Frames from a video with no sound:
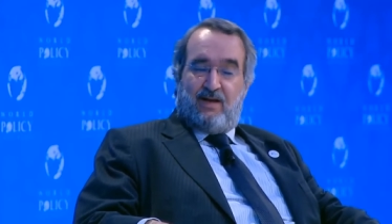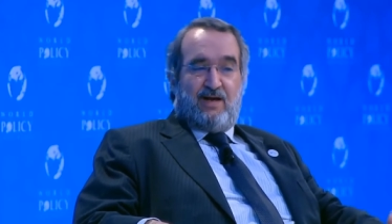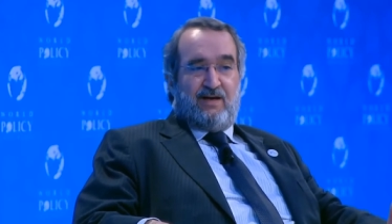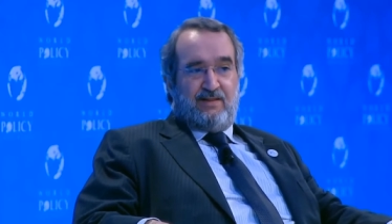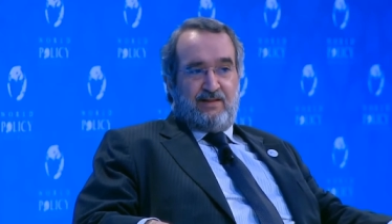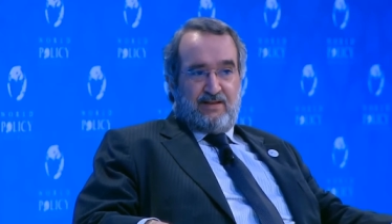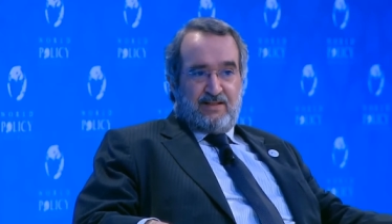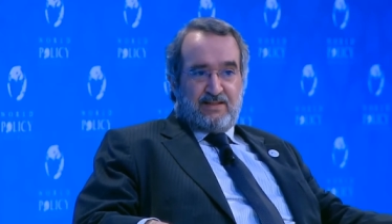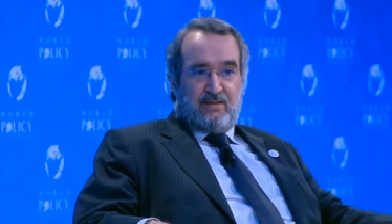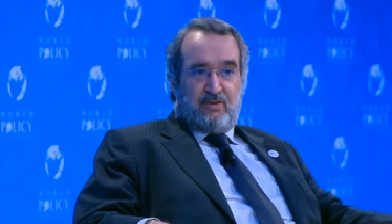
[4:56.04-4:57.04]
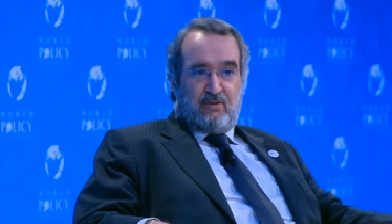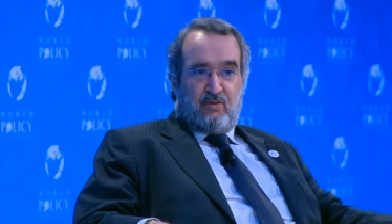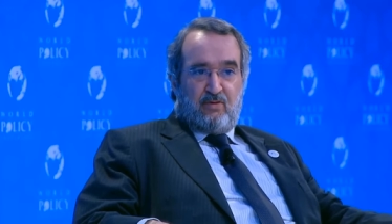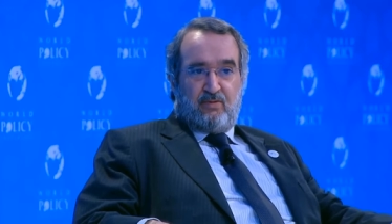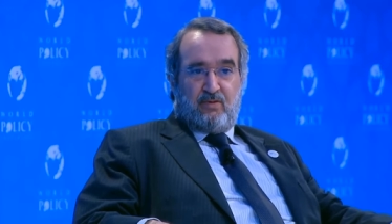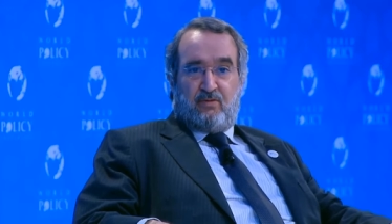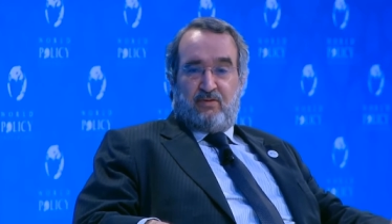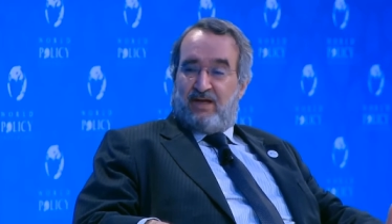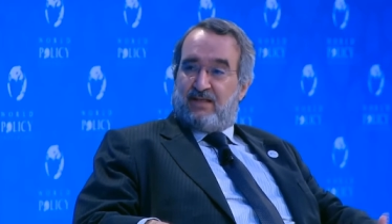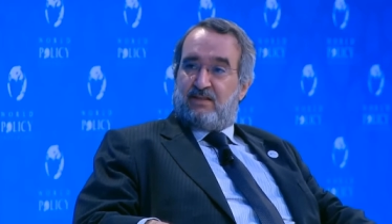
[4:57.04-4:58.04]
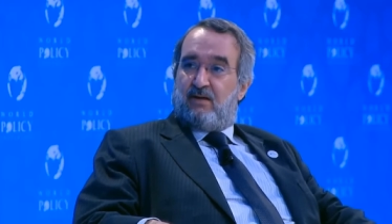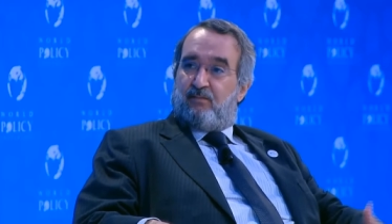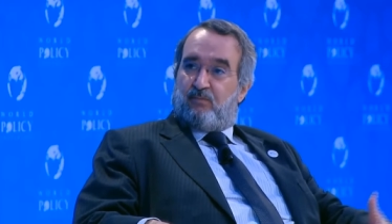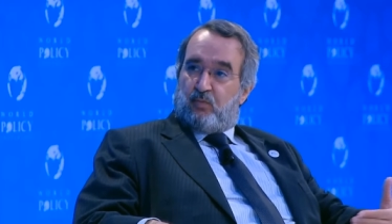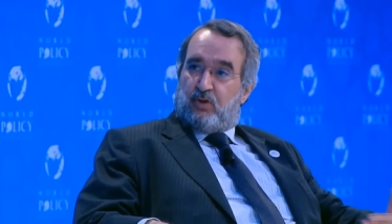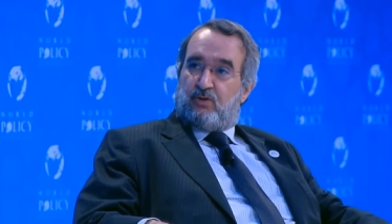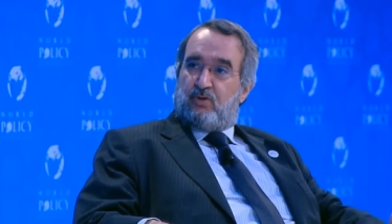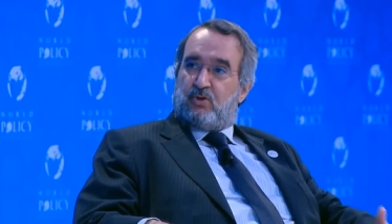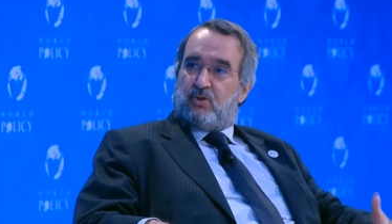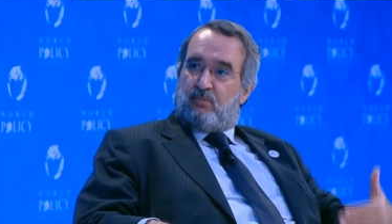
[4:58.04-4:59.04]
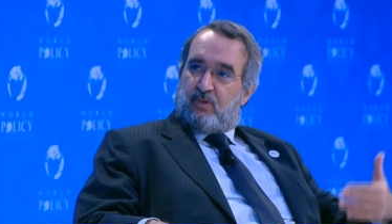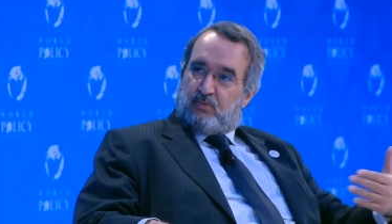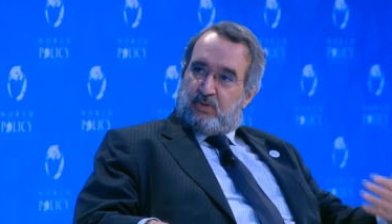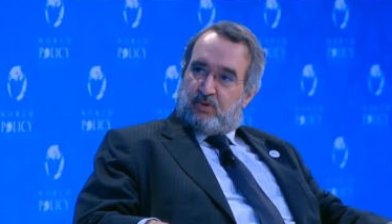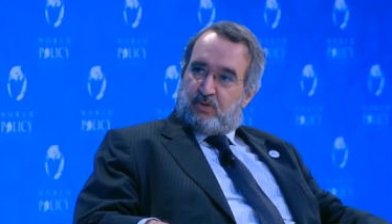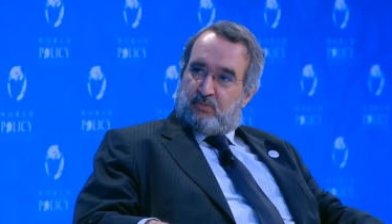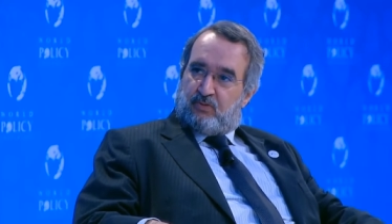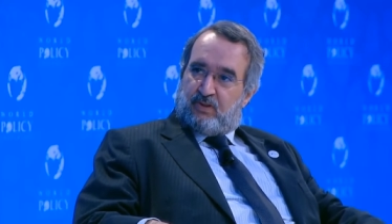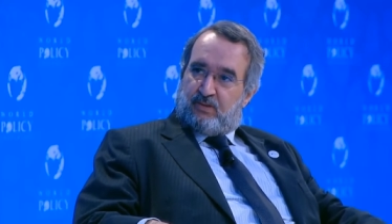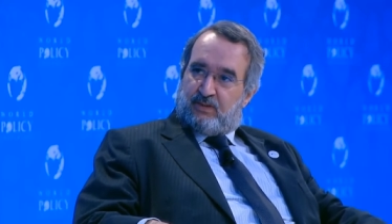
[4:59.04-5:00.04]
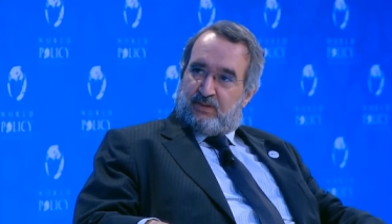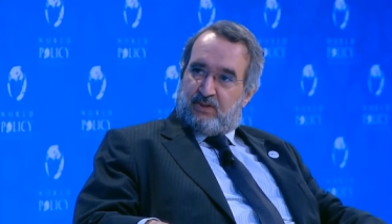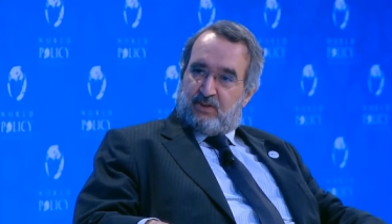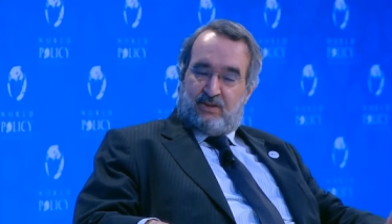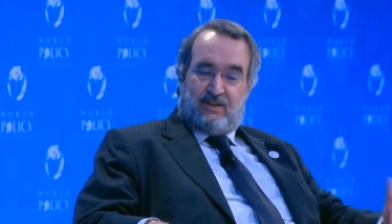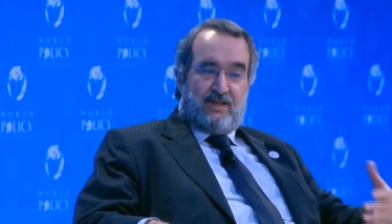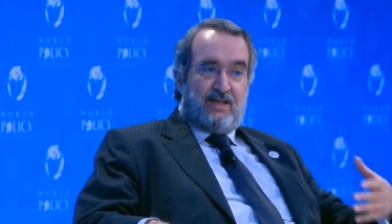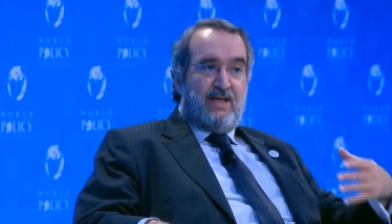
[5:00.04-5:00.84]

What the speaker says: I think there is something wrong, because that's where do you stop and where do you put the limitation there.